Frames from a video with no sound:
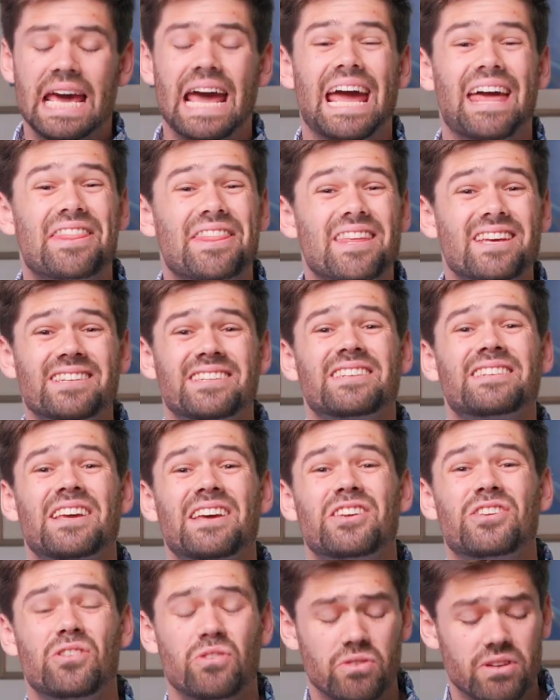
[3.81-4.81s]
and this is a
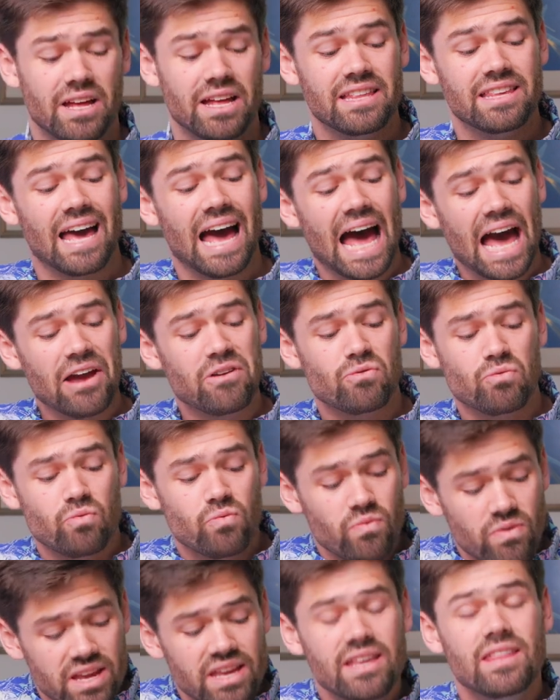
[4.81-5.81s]
unit I
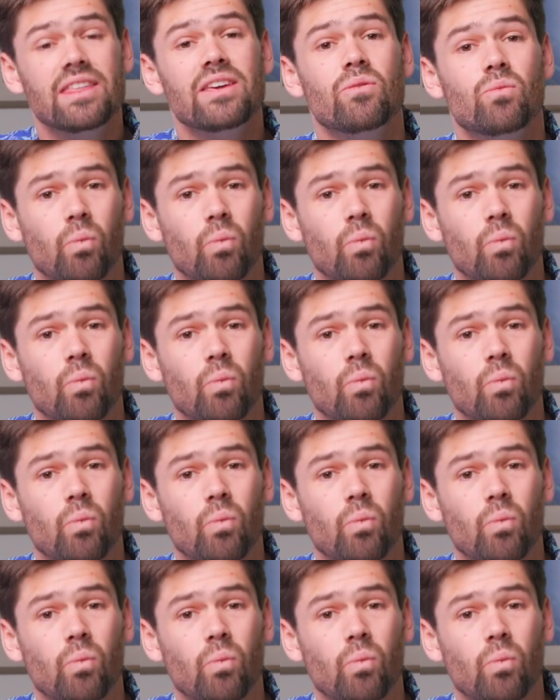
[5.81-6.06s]
really